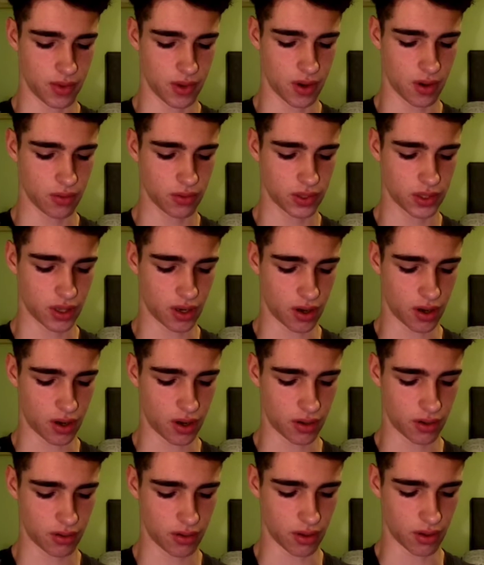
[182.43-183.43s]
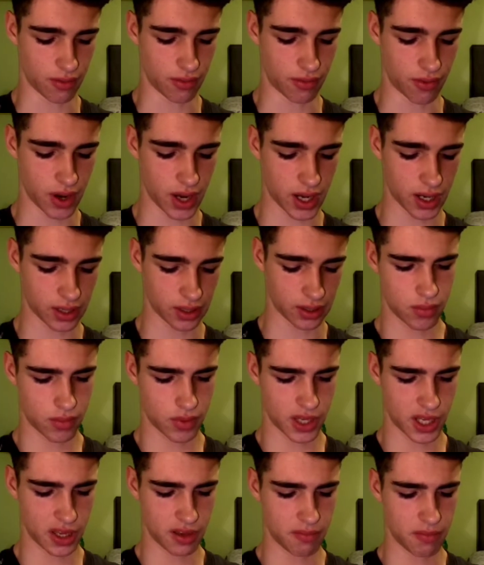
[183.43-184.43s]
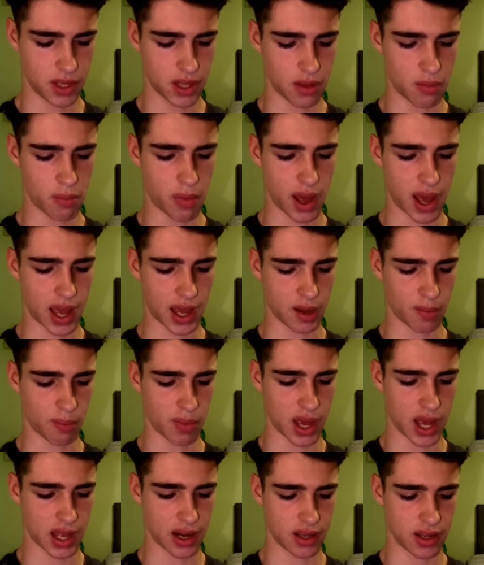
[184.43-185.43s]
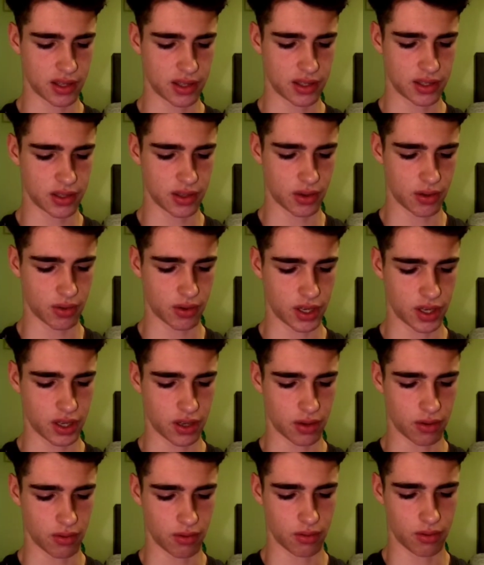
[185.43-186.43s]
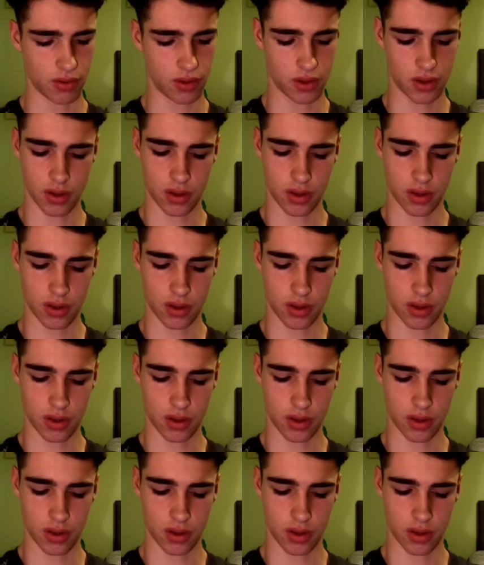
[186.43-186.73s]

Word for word: No, sir. The frick? Give me the bag, but it's so cute.